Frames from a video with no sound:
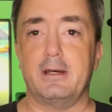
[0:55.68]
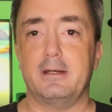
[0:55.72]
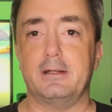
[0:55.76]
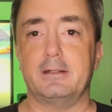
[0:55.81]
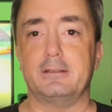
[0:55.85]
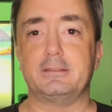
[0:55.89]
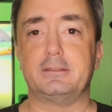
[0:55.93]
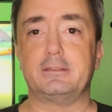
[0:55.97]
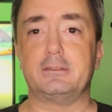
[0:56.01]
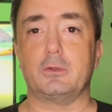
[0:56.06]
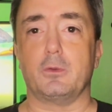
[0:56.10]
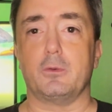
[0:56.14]

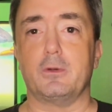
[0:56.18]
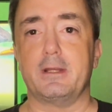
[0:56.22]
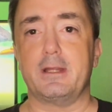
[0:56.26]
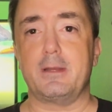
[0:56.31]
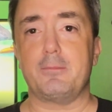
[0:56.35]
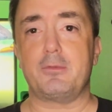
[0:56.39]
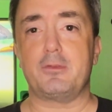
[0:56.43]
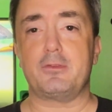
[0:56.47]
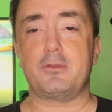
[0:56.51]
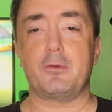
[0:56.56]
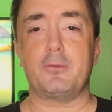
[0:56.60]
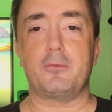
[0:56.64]
story
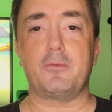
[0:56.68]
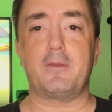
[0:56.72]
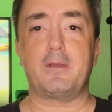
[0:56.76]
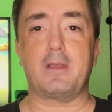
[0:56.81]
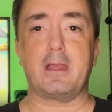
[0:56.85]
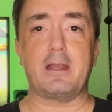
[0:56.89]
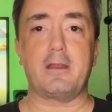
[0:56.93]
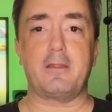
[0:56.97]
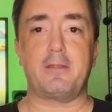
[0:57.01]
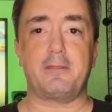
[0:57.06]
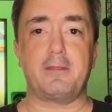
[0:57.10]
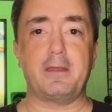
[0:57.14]
episode
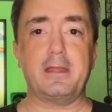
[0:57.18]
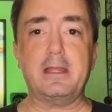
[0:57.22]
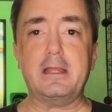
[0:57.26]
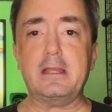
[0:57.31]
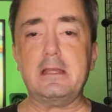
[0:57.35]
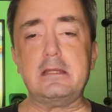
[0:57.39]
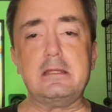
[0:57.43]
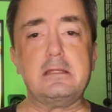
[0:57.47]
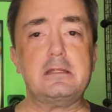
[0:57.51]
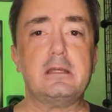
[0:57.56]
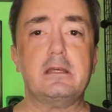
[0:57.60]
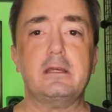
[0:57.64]
kind of
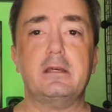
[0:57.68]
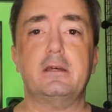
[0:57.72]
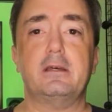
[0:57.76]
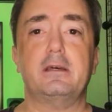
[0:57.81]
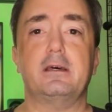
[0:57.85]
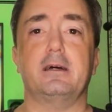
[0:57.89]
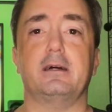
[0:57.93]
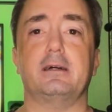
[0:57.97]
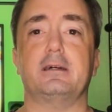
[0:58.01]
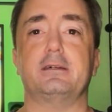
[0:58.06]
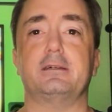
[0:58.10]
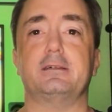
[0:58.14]
thing,
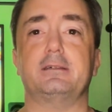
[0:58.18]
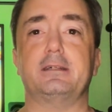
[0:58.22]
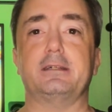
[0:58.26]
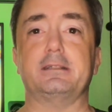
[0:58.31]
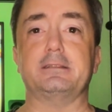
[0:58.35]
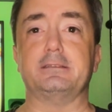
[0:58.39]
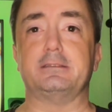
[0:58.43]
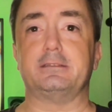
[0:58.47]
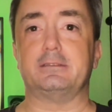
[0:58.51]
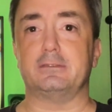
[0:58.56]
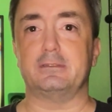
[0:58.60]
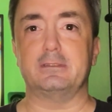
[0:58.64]

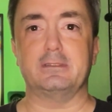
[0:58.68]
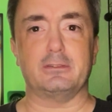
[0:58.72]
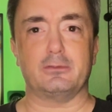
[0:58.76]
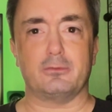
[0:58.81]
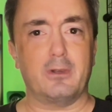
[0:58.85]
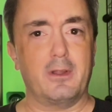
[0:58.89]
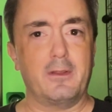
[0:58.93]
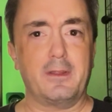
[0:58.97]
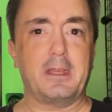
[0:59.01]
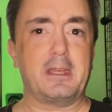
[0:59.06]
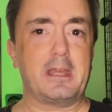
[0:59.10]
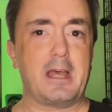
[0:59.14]
as is
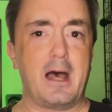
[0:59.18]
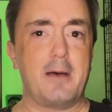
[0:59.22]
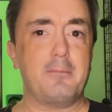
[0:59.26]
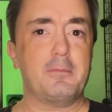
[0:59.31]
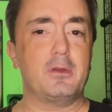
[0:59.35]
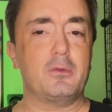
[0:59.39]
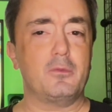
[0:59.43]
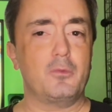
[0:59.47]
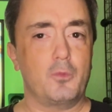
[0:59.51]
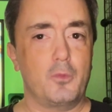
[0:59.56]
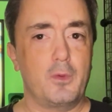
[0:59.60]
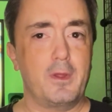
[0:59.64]
really
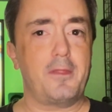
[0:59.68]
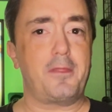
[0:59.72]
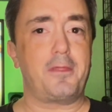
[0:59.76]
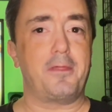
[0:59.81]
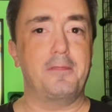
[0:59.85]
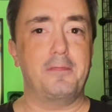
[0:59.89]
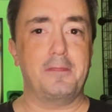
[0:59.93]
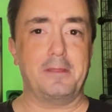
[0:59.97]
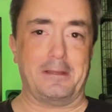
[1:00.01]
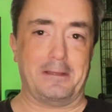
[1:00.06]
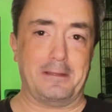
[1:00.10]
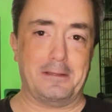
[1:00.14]
common with
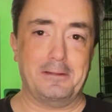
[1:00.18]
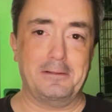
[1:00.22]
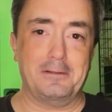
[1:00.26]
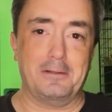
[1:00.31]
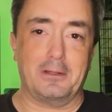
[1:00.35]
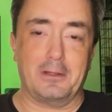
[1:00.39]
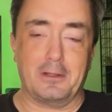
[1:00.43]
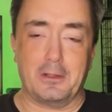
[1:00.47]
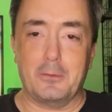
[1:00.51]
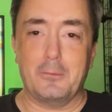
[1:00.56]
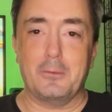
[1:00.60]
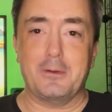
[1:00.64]
the
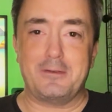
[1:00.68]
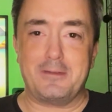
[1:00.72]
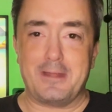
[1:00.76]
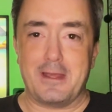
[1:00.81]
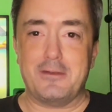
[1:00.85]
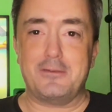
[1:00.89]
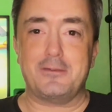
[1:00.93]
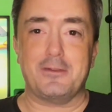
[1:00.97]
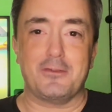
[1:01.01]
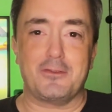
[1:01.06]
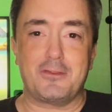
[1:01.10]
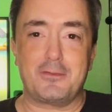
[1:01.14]
low
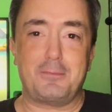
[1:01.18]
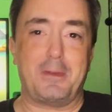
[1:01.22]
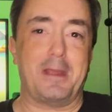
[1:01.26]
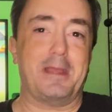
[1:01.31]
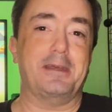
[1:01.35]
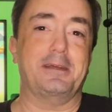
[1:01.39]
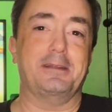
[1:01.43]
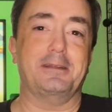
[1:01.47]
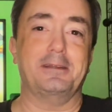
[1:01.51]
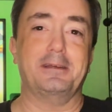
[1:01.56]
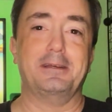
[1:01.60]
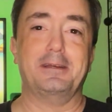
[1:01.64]
attention
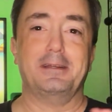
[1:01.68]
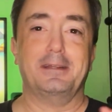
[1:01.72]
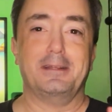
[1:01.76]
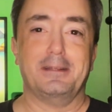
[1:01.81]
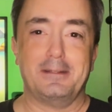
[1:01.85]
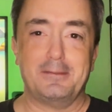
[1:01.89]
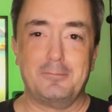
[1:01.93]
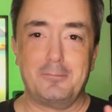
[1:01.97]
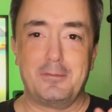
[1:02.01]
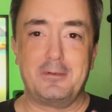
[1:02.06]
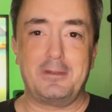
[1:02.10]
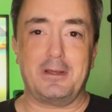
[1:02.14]
span
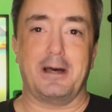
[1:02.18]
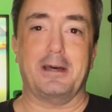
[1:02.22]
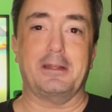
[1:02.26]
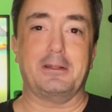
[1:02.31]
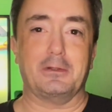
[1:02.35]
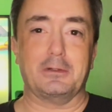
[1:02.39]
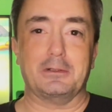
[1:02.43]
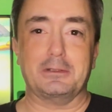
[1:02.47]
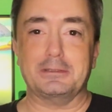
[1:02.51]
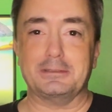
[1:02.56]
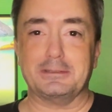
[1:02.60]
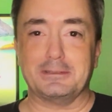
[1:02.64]

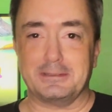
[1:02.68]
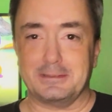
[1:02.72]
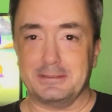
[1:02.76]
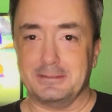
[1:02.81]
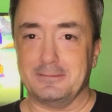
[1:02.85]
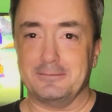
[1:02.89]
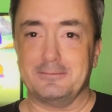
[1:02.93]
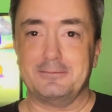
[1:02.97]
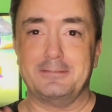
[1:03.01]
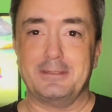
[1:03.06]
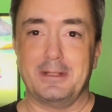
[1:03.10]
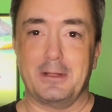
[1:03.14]
toddlers
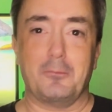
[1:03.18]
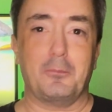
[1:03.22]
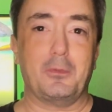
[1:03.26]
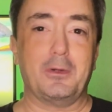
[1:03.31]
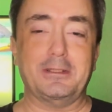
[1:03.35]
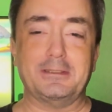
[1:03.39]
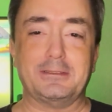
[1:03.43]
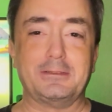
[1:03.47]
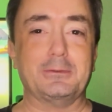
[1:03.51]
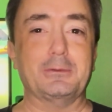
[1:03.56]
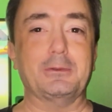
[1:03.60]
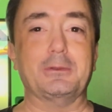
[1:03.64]
and
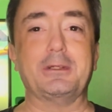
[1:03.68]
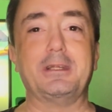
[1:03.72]
preschool